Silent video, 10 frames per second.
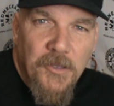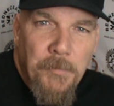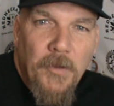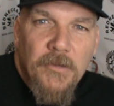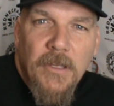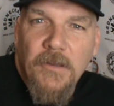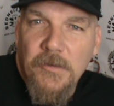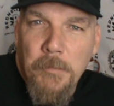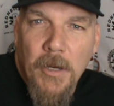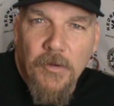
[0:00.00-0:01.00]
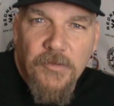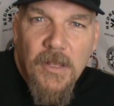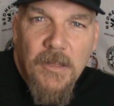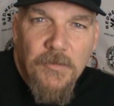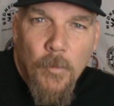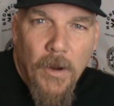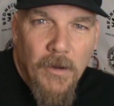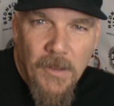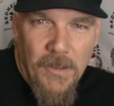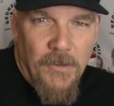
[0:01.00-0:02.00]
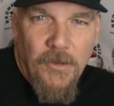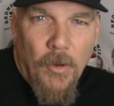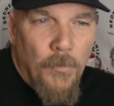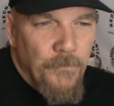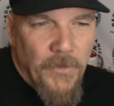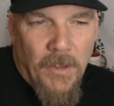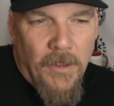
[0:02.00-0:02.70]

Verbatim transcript: especially in these bigger cities where, you know,